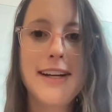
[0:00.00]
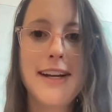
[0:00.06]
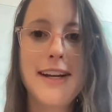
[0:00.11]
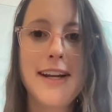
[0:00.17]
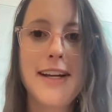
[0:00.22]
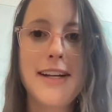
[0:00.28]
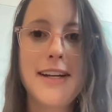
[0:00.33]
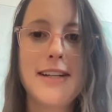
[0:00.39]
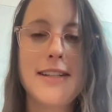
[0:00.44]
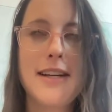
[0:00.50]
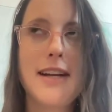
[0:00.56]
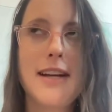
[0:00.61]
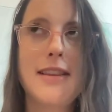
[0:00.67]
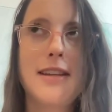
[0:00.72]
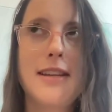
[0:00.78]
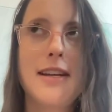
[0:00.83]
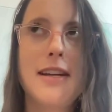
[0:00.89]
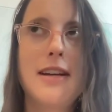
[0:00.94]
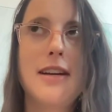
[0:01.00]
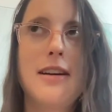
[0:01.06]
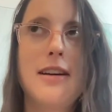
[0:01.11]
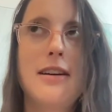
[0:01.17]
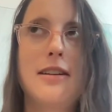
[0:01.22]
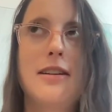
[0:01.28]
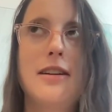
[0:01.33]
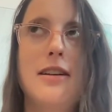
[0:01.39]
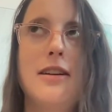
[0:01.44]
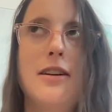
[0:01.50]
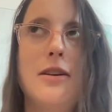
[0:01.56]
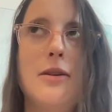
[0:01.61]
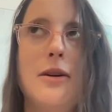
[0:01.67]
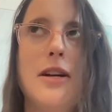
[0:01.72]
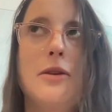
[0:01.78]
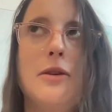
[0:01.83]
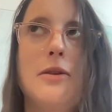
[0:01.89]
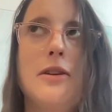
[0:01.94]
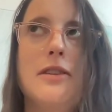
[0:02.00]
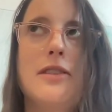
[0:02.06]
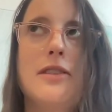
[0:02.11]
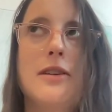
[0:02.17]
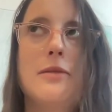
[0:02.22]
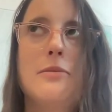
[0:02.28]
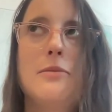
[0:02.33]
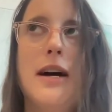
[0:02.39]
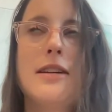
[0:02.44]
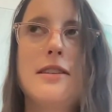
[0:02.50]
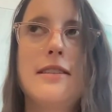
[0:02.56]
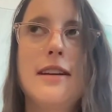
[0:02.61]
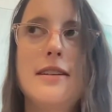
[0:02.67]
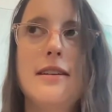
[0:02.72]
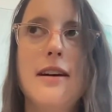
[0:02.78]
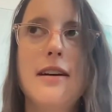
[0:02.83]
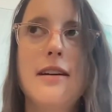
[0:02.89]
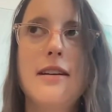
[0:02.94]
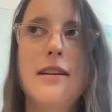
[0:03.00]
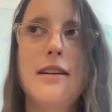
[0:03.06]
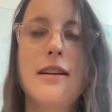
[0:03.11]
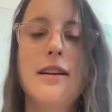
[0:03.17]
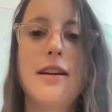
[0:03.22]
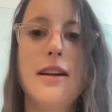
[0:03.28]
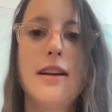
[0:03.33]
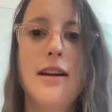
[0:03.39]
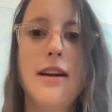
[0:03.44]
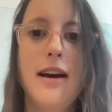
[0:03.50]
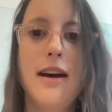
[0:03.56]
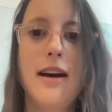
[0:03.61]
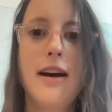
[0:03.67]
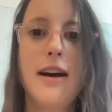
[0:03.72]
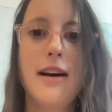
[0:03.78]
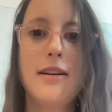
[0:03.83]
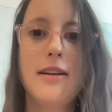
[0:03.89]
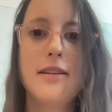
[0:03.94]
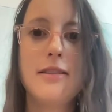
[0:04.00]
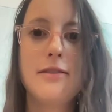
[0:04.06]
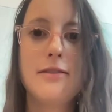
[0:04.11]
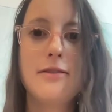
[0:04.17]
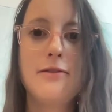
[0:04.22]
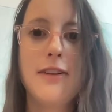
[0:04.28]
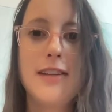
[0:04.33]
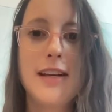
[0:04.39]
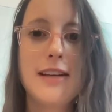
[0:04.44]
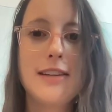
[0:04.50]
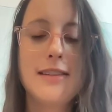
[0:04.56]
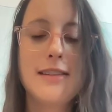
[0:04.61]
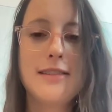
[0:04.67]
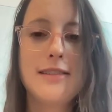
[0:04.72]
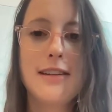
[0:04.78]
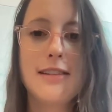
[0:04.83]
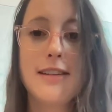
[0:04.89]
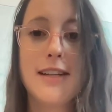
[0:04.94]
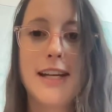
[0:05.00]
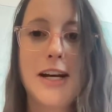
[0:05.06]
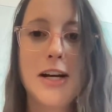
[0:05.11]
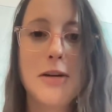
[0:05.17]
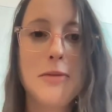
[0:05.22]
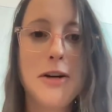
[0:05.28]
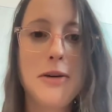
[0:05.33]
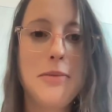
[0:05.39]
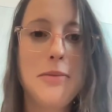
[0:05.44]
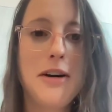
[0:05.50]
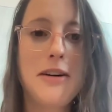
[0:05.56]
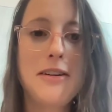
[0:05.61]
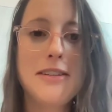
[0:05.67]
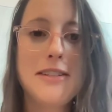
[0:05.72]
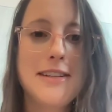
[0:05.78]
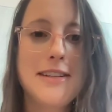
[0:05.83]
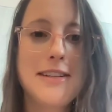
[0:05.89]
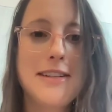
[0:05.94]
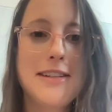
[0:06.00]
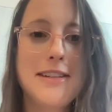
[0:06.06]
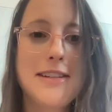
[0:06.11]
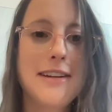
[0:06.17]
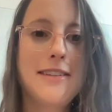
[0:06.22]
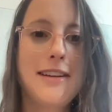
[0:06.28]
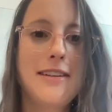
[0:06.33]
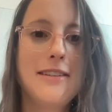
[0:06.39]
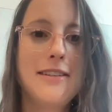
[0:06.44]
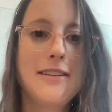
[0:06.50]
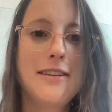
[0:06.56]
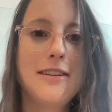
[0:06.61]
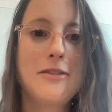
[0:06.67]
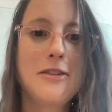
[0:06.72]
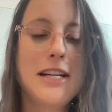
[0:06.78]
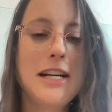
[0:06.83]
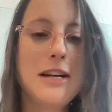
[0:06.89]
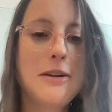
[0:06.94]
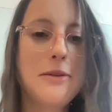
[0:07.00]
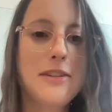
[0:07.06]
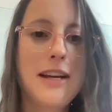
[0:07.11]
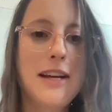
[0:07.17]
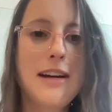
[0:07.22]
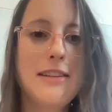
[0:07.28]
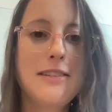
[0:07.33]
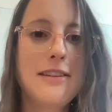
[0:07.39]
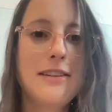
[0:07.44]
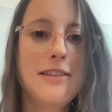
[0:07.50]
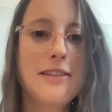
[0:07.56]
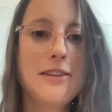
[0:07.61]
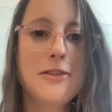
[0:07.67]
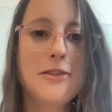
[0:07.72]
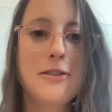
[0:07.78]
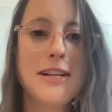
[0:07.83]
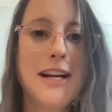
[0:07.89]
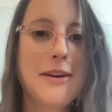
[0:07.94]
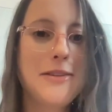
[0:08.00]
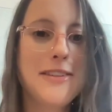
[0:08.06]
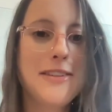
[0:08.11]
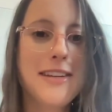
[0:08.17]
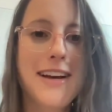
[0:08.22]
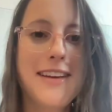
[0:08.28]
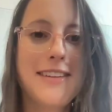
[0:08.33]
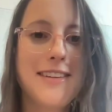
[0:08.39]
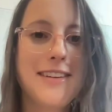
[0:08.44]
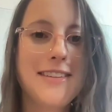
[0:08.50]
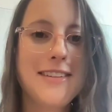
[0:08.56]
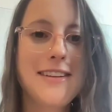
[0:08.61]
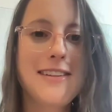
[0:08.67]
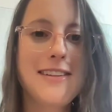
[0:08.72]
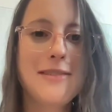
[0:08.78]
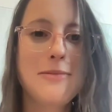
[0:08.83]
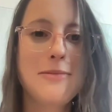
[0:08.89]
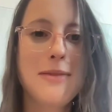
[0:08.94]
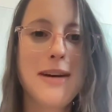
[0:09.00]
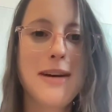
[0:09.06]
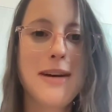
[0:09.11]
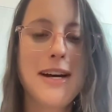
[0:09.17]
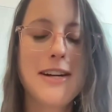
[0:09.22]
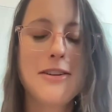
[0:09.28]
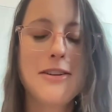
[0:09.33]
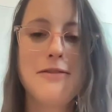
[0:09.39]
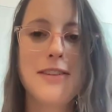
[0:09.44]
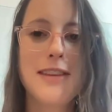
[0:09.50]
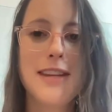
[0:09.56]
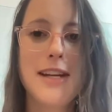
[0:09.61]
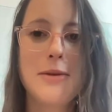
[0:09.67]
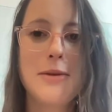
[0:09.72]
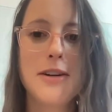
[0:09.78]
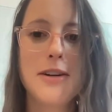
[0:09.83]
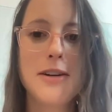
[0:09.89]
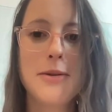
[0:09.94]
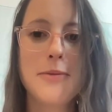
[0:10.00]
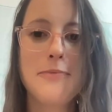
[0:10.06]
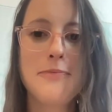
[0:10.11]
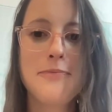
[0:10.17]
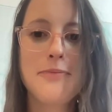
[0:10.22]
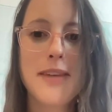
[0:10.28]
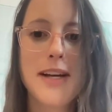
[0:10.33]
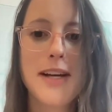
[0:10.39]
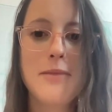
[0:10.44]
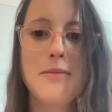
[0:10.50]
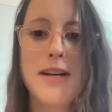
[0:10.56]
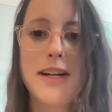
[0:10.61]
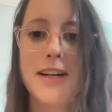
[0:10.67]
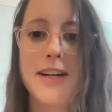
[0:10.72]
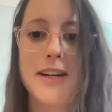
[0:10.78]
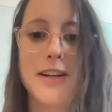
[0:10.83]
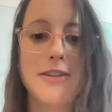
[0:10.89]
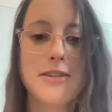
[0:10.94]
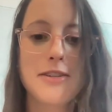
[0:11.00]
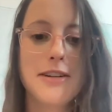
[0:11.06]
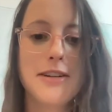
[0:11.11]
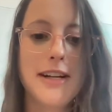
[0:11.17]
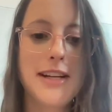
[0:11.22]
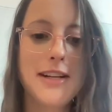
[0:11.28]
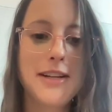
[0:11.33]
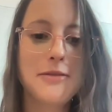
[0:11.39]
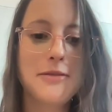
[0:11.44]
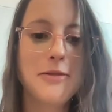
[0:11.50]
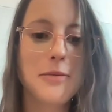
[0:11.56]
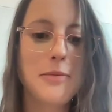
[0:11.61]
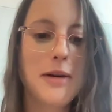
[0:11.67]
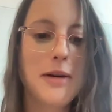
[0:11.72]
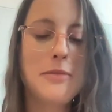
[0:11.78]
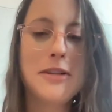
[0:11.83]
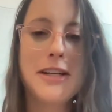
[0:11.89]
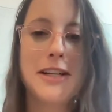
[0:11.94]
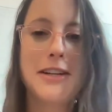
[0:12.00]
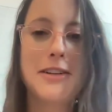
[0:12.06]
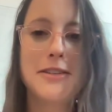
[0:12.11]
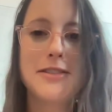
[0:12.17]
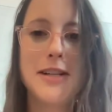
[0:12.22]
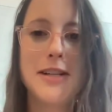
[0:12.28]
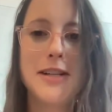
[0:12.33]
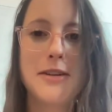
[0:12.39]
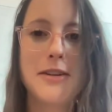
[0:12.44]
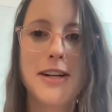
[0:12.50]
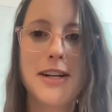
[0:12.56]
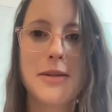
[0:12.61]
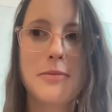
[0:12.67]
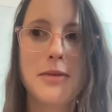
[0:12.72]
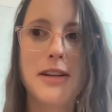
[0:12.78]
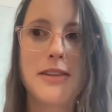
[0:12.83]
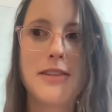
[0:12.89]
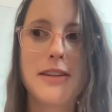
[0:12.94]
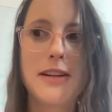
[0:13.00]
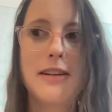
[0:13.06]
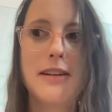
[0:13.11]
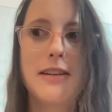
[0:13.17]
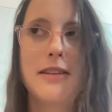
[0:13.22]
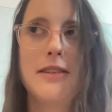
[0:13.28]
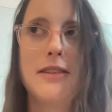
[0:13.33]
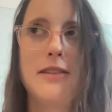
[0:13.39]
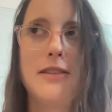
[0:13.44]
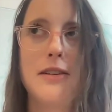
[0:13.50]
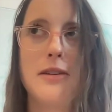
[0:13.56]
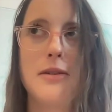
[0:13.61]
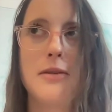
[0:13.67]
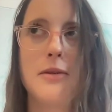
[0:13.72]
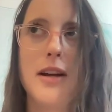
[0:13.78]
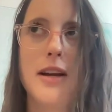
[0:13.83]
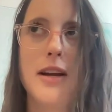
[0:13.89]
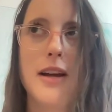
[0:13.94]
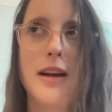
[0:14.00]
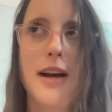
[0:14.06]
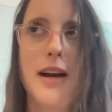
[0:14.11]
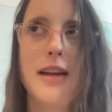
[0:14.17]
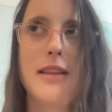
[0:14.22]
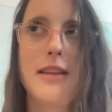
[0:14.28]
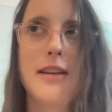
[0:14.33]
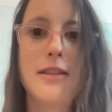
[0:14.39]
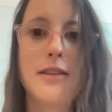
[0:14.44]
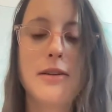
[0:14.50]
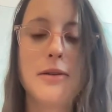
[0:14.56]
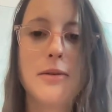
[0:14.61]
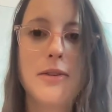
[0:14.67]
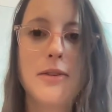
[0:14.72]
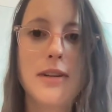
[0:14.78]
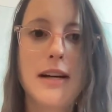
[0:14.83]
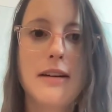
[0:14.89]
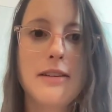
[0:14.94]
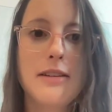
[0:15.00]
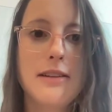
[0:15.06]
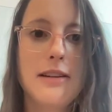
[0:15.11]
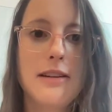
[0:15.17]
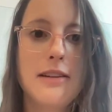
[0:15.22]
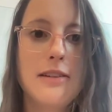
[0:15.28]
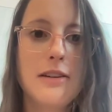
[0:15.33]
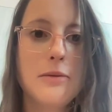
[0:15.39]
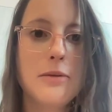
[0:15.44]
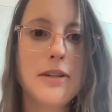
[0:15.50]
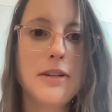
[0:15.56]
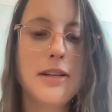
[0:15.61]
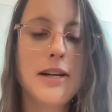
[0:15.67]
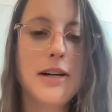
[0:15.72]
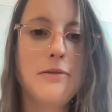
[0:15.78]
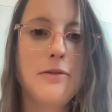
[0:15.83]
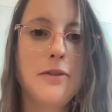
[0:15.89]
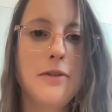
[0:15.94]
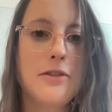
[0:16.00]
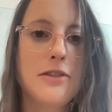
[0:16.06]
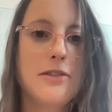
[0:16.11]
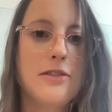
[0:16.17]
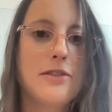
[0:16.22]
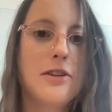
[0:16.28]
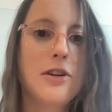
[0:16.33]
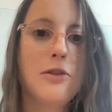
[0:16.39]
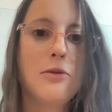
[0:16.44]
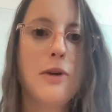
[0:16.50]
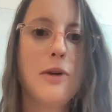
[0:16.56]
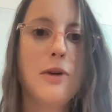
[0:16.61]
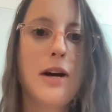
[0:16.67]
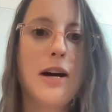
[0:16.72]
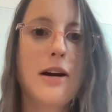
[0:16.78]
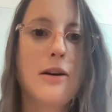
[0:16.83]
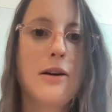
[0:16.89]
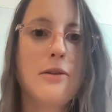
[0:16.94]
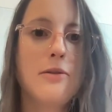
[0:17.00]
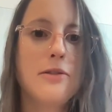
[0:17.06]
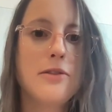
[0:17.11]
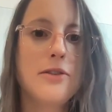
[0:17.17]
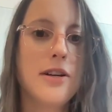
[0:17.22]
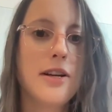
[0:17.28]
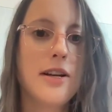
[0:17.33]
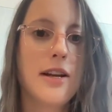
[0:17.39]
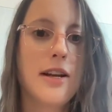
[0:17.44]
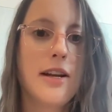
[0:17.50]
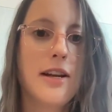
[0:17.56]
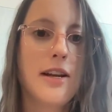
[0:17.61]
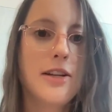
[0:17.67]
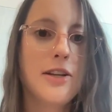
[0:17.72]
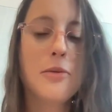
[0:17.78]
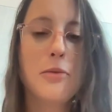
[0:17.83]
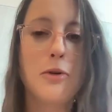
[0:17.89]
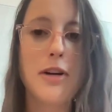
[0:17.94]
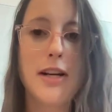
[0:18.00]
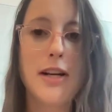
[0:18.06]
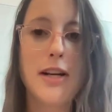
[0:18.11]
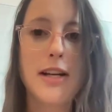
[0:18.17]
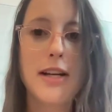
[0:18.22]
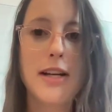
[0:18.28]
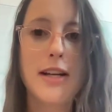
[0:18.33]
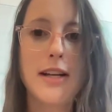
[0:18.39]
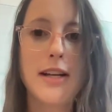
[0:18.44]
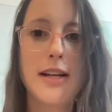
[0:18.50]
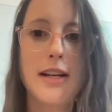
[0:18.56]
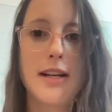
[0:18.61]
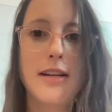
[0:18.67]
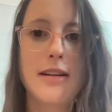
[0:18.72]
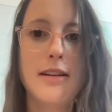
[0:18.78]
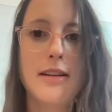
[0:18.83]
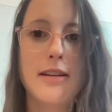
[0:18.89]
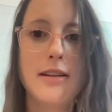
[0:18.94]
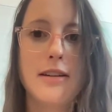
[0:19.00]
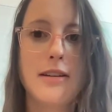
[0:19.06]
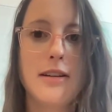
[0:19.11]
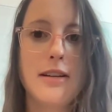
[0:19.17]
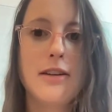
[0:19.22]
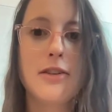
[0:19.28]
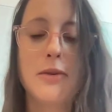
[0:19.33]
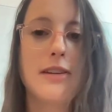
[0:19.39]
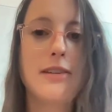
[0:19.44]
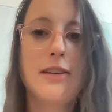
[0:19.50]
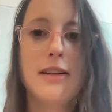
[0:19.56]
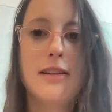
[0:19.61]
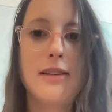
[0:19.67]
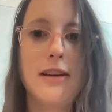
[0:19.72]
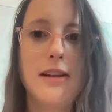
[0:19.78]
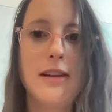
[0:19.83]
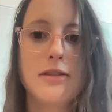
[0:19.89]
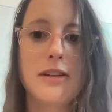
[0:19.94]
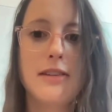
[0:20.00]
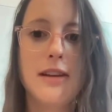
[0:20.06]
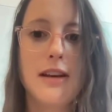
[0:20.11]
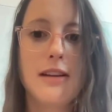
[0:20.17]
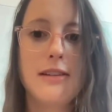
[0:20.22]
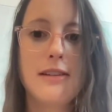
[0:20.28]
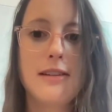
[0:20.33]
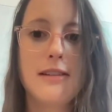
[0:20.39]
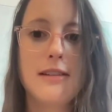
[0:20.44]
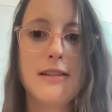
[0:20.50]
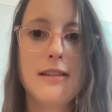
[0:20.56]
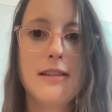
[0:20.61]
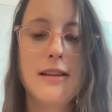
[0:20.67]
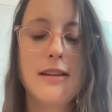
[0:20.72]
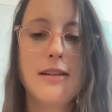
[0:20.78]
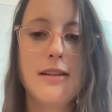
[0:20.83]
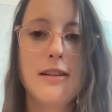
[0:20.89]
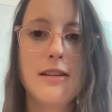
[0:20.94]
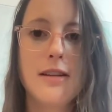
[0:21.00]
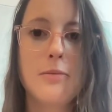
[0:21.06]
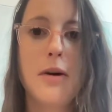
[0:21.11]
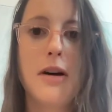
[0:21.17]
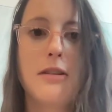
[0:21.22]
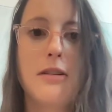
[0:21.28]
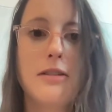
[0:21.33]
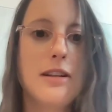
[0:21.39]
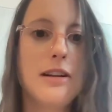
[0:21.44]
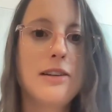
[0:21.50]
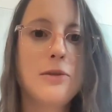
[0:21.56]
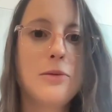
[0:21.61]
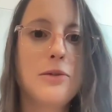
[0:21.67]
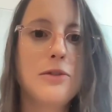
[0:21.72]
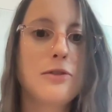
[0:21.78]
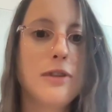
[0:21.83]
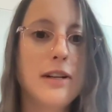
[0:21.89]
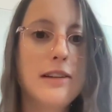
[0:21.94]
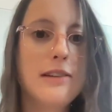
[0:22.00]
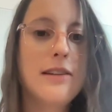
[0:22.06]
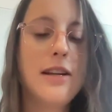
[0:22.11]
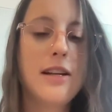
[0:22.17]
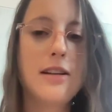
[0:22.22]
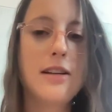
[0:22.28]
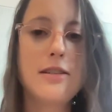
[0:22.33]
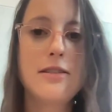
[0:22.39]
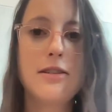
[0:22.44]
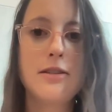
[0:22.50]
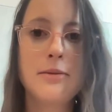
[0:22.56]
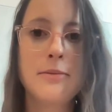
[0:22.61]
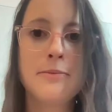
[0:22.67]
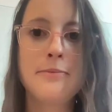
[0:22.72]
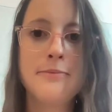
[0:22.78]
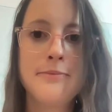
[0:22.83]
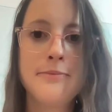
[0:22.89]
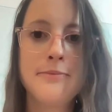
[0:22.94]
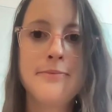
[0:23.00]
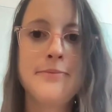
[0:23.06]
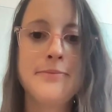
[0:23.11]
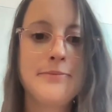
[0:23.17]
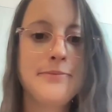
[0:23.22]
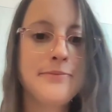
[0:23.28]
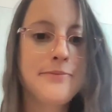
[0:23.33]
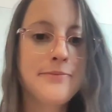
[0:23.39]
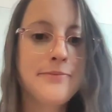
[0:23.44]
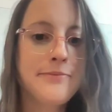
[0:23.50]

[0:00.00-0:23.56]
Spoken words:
And I think, you know, I always come back to this idea that physics doesn't care about politics, and greenhouse gases are greenhouse gases. It doesn't matter if they were emitted under a Republican or Democratic president. And so I think those analyses are really helpful just to ground your reporting in here's what the science actually says the politics will translate into.